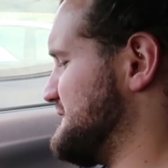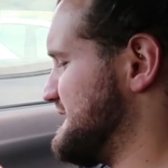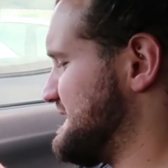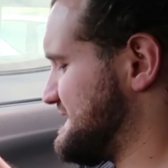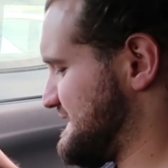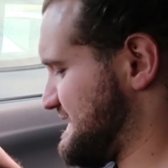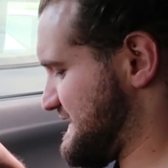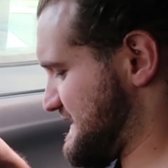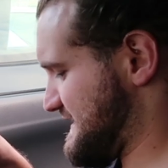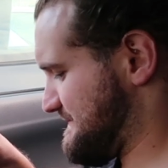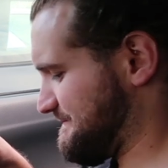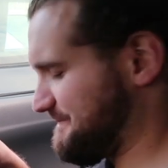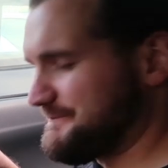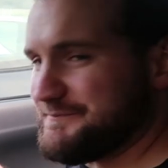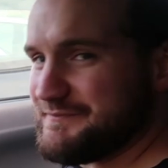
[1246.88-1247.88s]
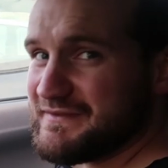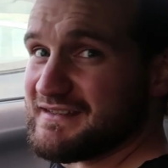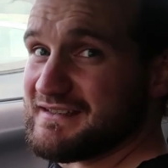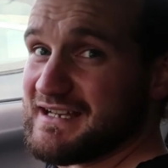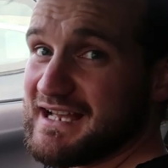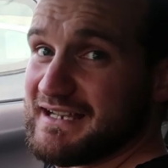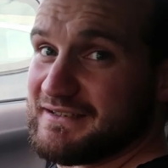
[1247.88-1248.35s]
it when it's in there.
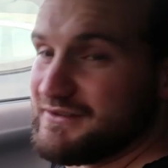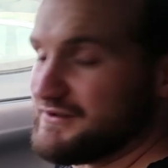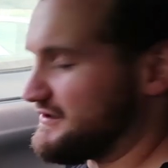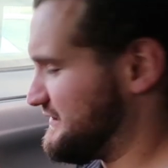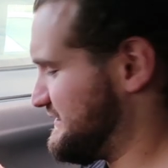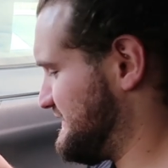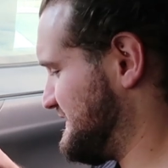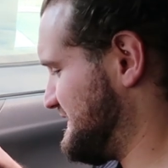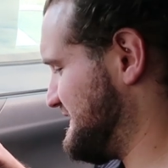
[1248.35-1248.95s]
Ah, God.